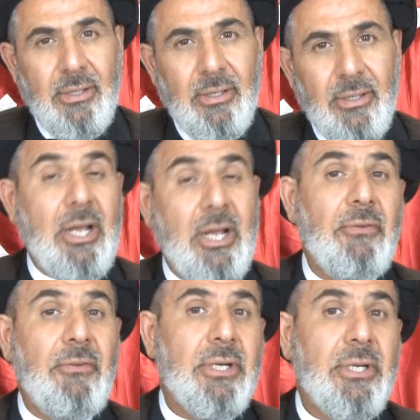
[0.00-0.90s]
The
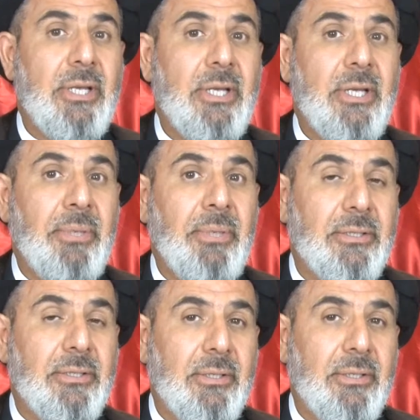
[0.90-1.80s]
governor said,
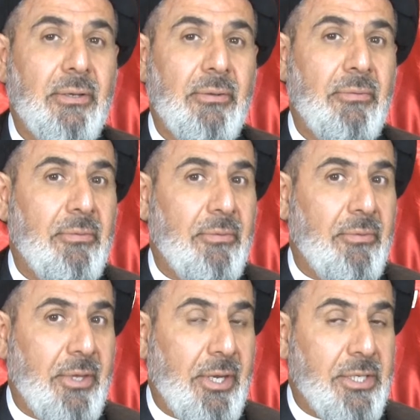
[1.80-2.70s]
but
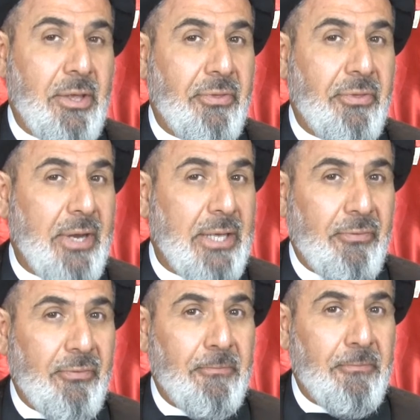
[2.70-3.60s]
there is a threat
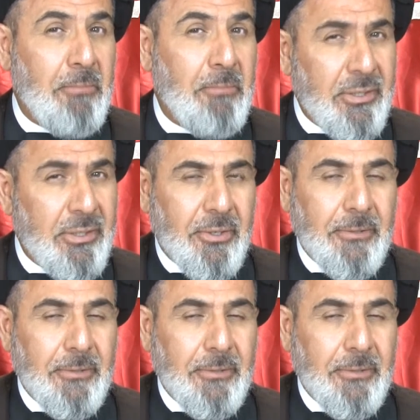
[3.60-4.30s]
of murder.